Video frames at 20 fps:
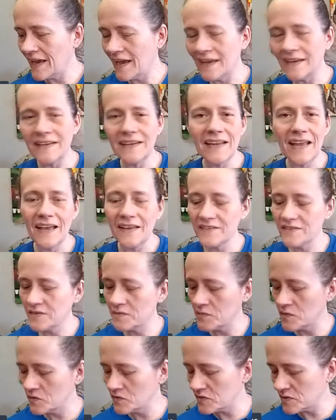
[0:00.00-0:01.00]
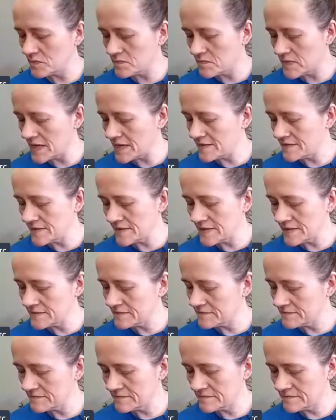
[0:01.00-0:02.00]
and it has the most
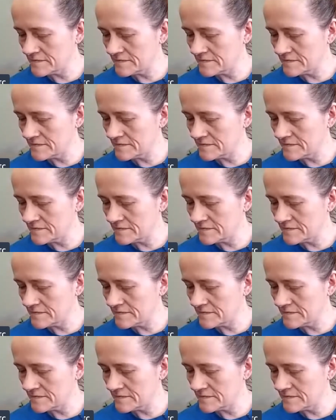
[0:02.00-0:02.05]
amazing